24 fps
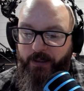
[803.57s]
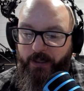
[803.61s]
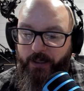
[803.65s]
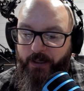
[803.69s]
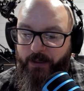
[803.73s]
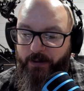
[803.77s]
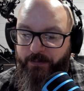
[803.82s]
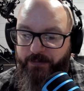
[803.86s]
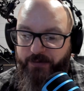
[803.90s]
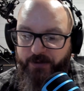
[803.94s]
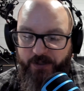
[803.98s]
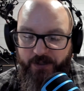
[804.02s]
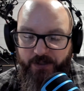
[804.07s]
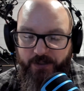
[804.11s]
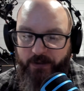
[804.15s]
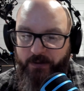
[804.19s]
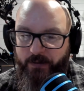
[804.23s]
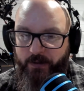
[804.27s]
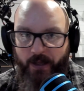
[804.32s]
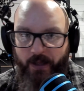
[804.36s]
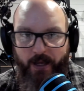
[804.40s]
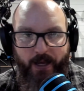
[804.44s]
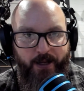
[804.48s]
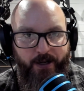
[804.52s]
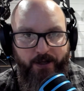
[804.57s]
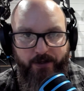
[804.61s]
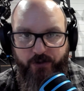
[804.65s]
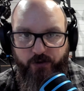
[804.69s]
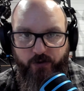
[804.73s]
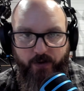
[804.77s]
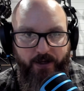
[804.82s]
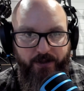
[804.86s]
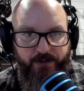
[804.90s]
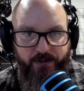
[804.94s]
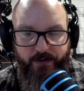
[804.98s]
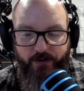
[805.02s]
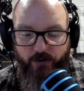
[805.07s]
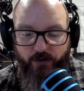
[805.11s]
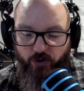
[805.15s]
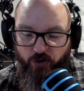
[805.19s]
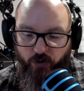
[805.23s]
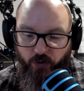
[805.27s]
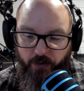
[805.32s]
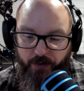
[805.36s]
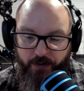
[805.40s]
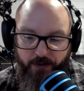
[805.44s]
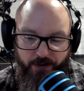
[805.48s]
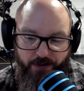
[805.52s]
It's just a lot of stress on the
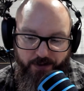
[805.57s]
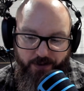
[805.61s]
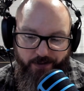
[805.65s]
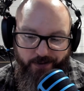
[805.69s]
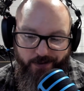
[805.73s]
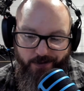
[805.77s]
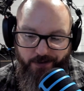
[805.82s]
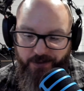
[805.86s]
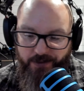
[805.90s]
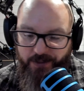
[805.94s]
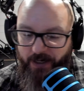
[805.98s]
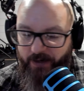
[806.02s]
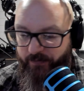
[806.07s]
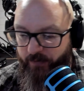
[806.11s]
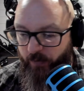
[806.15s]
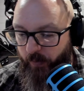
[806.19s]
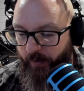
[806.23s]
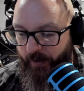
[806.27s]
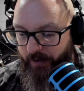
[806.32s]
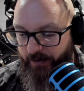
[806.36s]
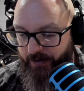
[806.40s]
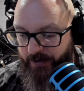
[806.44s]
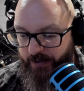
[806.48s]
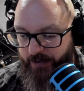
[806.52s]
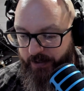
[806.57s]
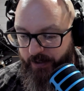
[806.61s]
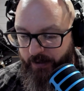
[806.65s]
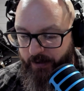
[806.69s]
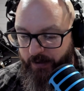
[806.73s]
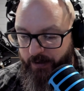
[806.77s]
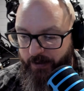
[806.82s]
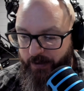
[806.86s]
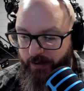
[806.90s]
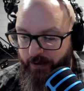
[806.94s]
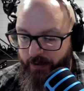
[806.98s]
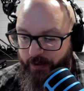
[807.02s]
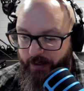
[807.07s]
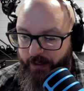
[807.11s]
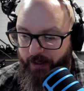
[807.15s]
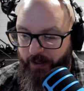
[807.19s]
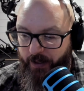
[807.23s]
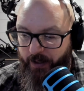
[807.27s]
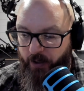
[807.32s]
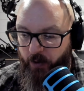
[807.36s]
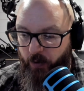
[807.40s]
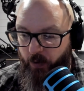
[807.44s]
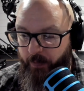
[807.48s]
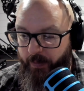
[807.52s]
shoulders, and there's safer ways to kind
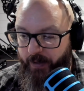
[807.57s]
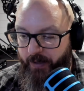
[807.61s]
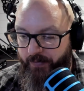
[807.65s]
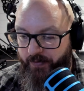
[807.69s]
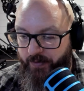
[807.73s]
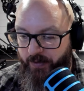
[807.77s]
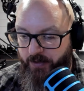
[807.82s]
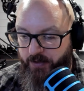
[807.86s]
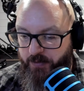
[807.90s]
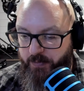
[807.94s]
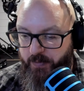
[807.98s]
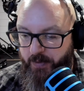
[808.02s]
of go about this.